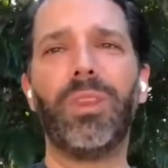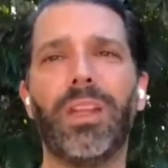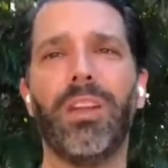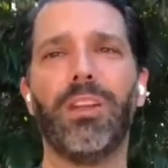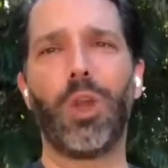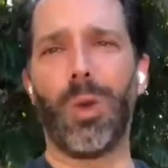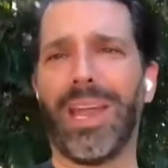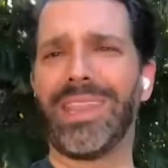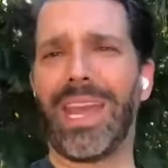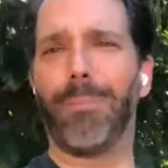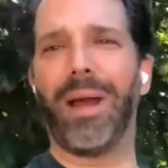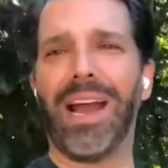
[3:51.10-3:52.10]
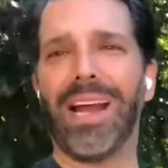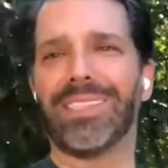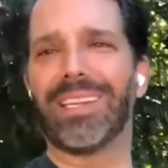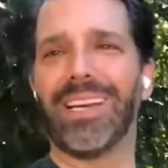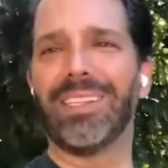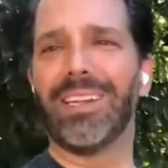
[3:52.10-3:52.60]
don't let that pass,
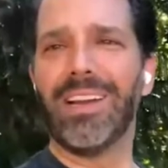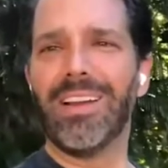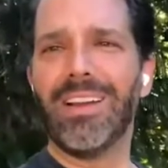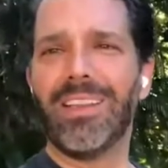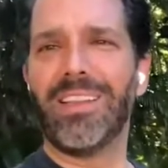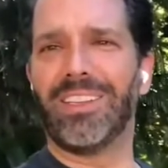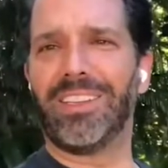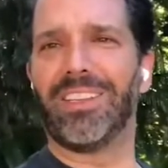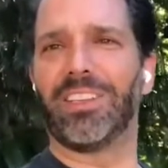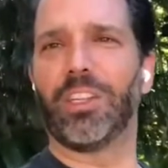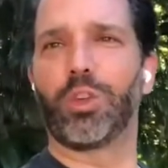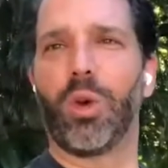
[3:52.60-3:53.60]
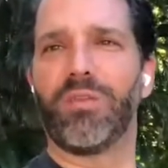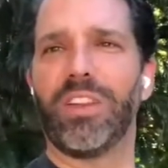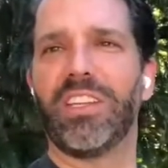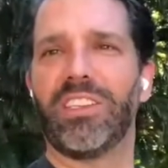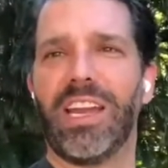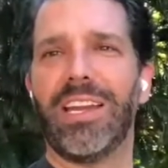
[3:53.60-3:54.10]
guys. This is the sort of
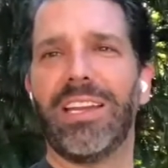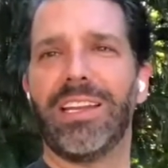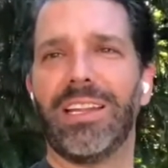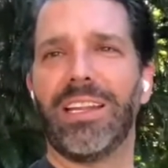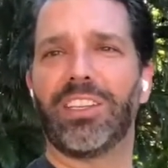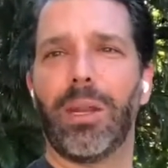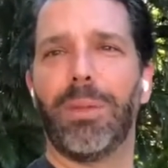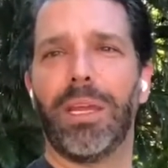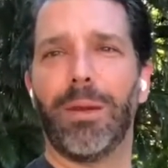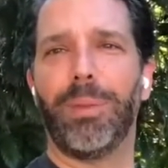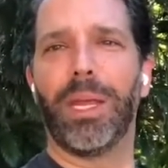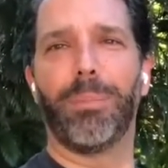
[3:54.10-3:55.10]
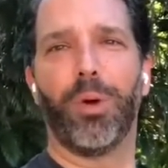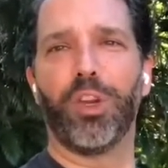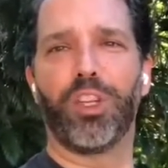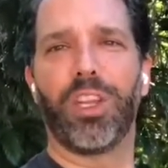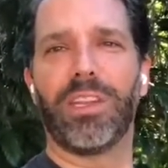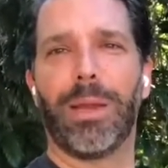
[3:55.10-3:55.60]
insanity that's going to be a big push
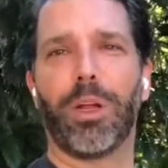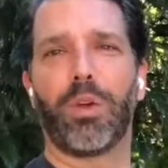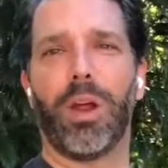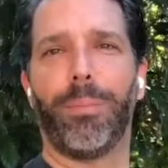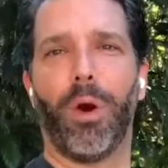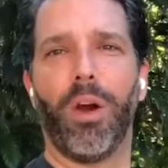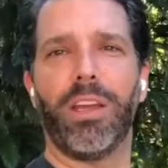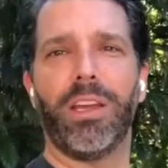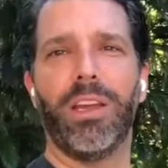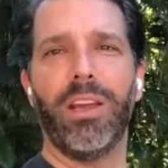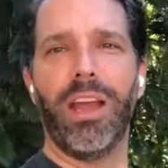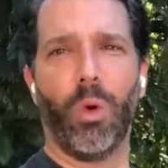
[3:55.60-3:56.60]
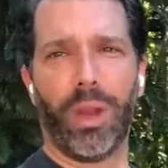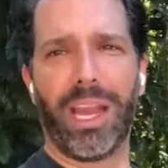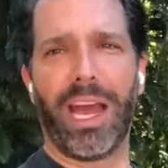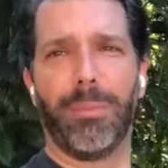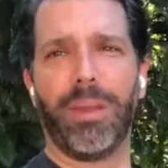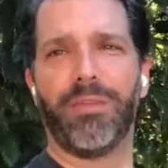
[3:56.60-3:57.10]
in the Democrat Party. And we got
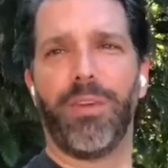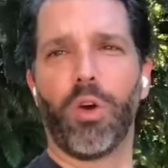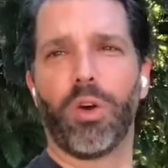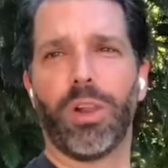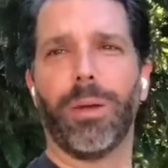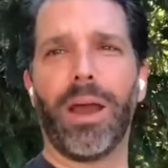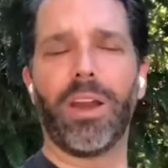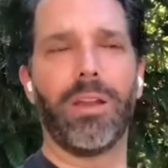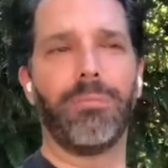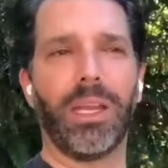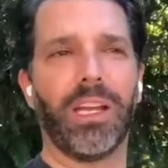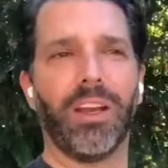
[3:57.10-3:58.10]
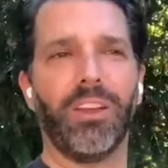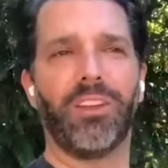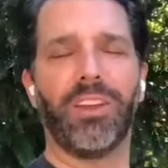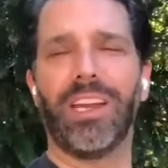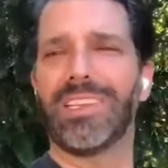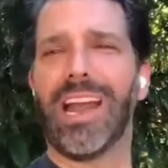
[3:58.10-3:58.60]
to be vocal about it because
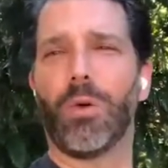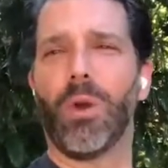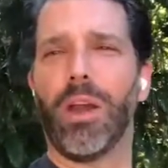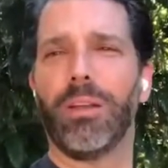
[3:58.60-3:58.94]
it's not right.